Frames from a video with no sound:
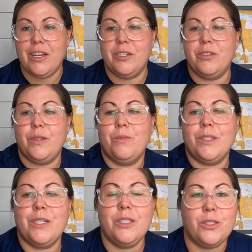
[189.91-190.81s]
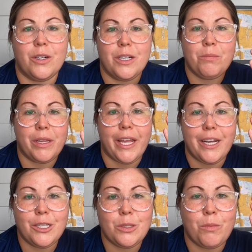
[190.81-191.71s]
You see, once I started
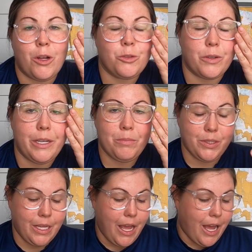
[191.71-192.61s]
planning small trips,